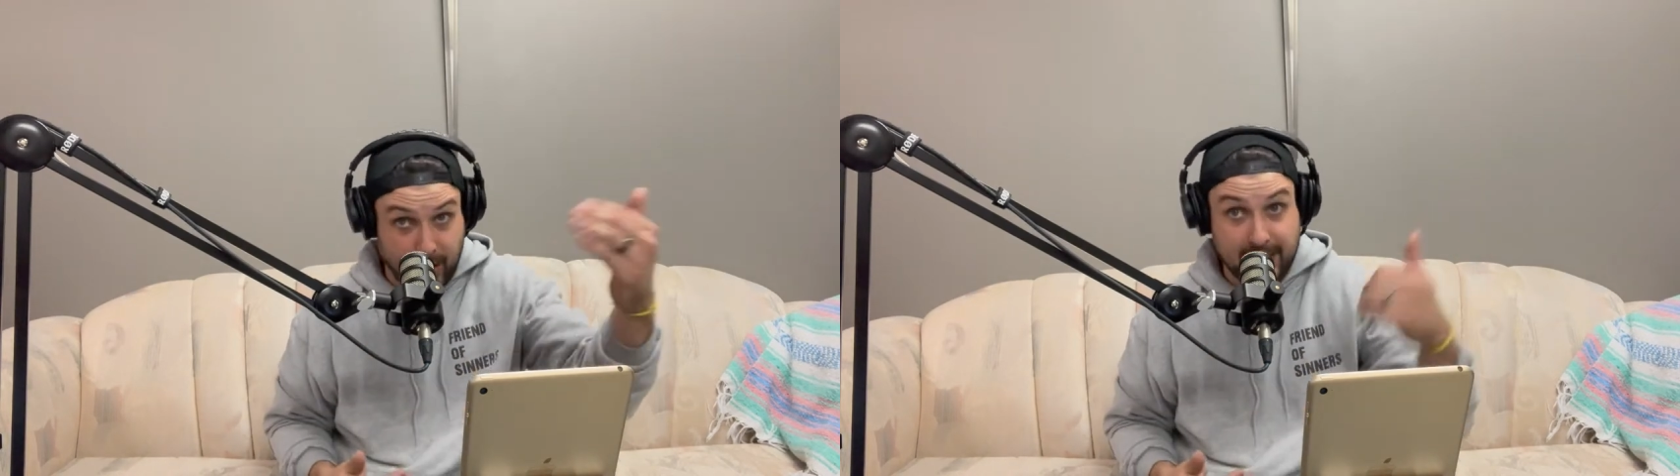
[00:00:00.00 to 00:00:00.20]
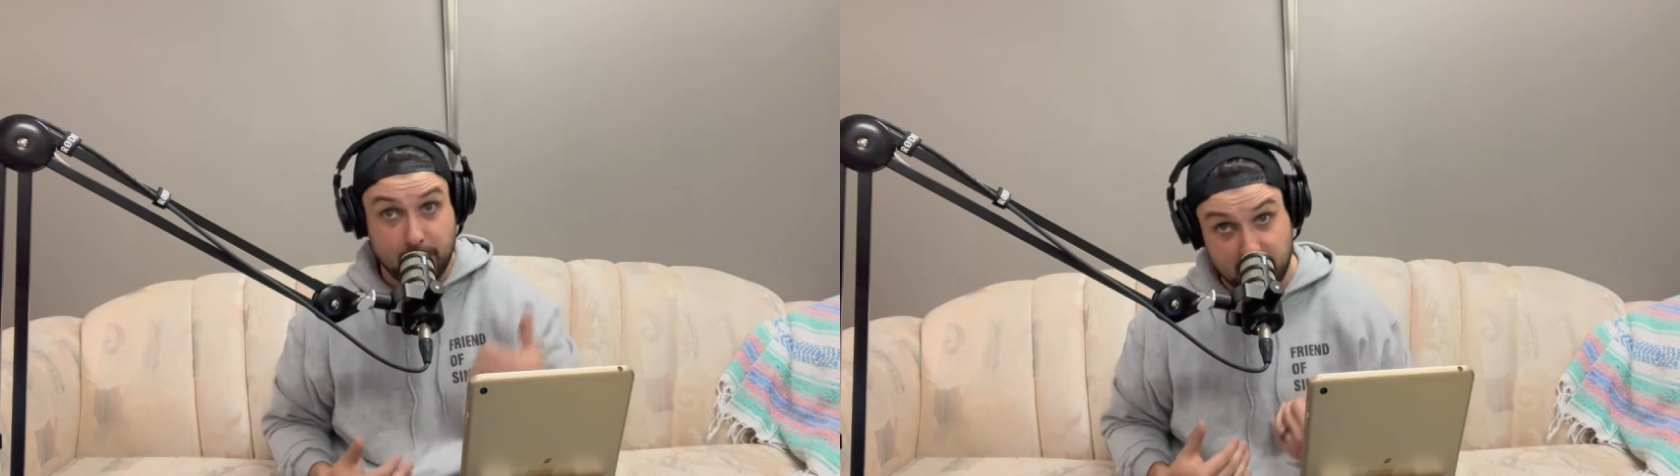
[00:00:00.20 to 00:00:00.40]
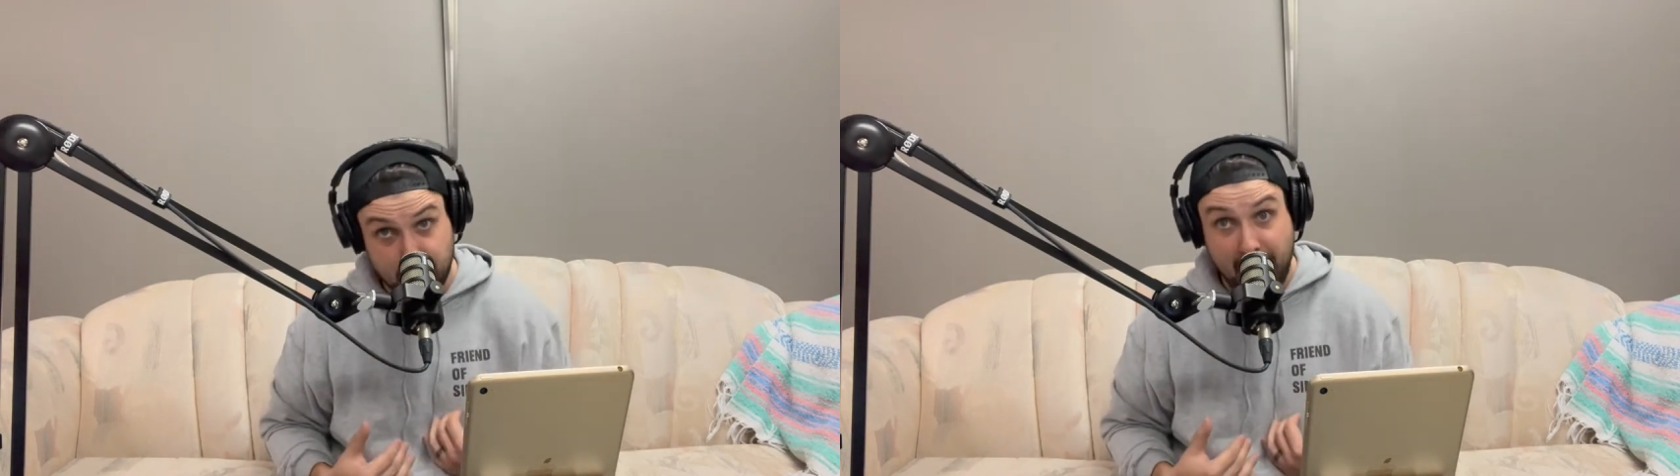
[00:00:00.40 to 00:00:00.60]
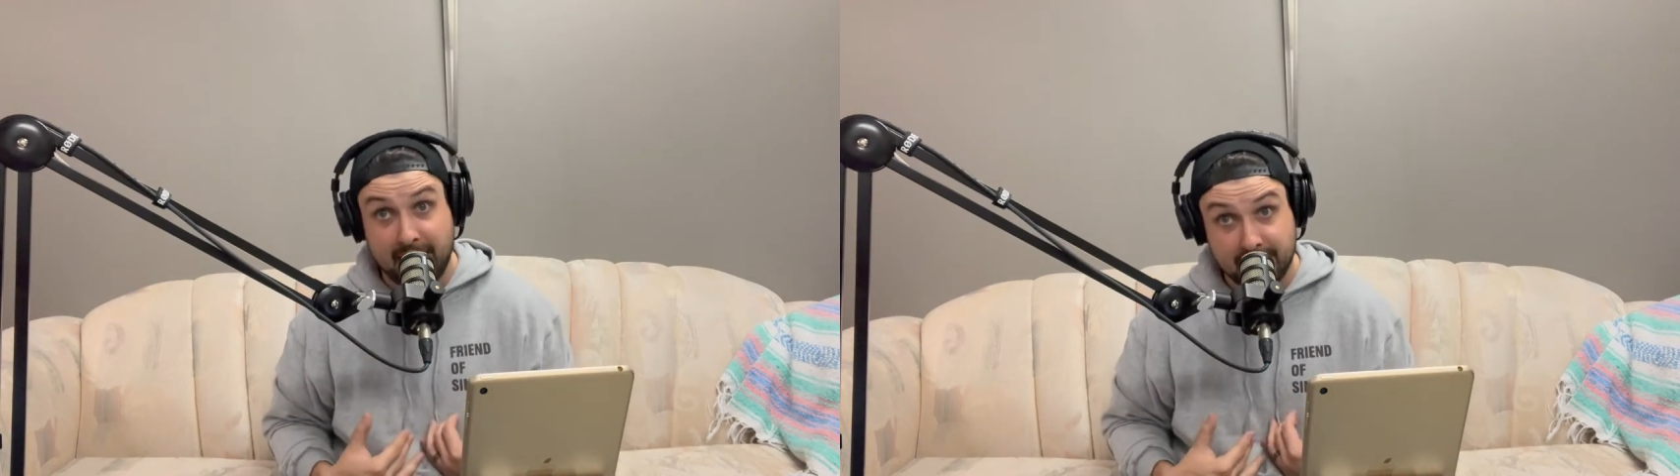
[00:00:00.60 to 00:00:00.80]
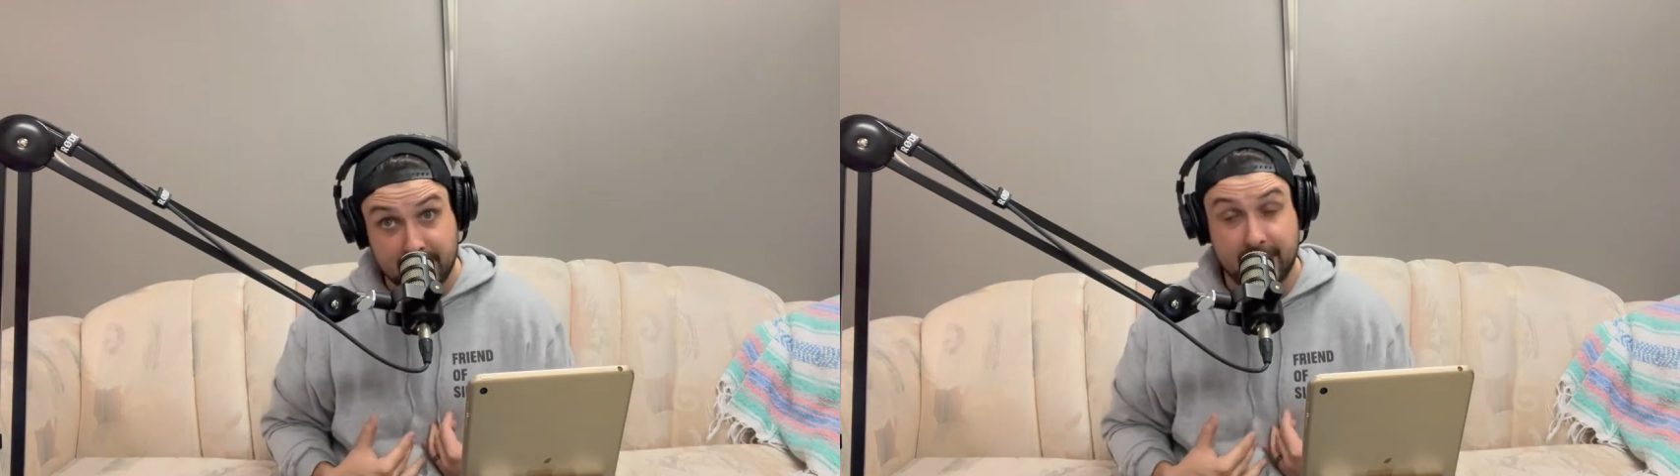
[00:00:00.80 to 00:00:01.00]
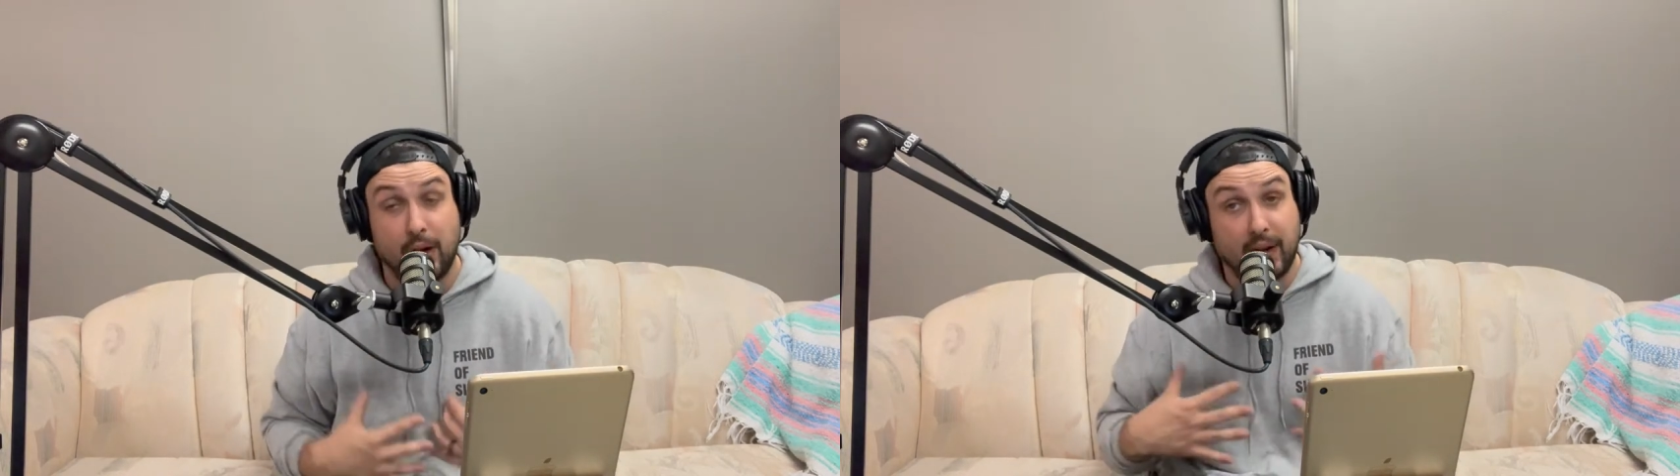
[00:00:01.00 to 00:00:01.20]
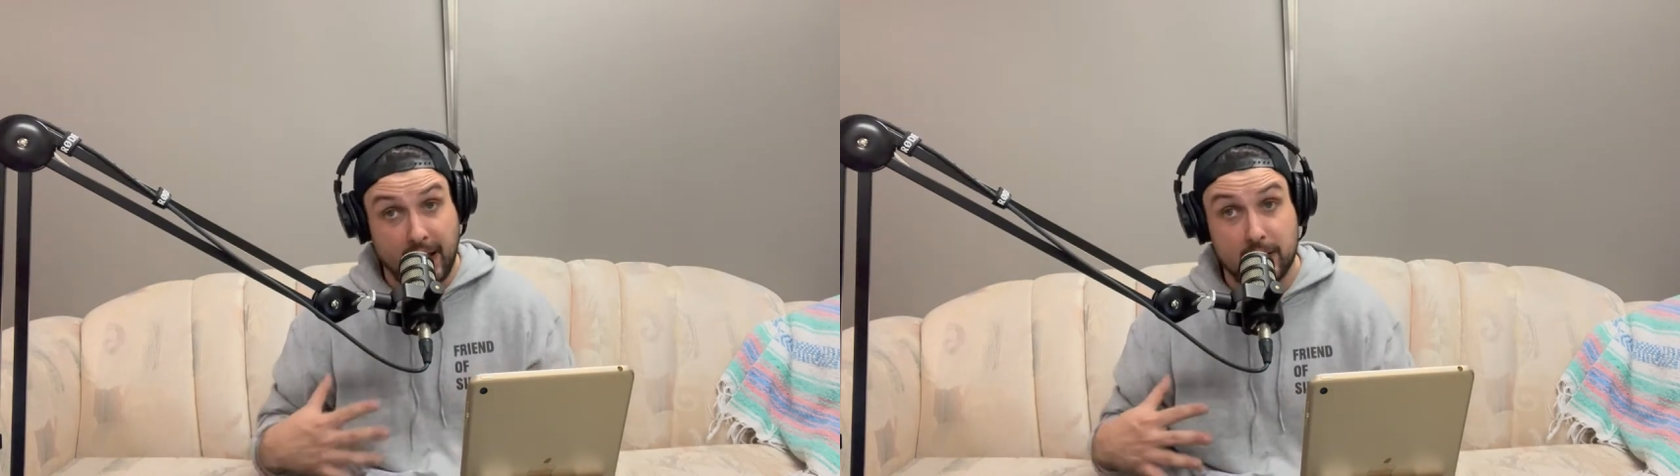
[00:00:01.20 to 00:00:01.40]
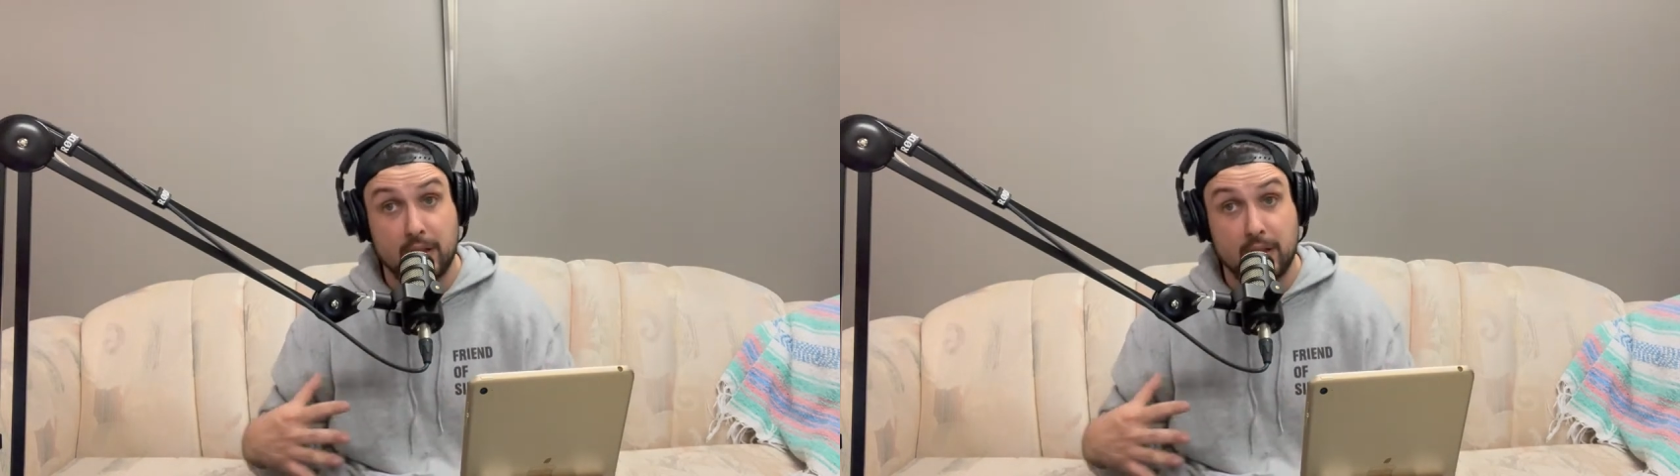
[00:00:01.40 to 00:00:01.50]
create some space, and say, okay,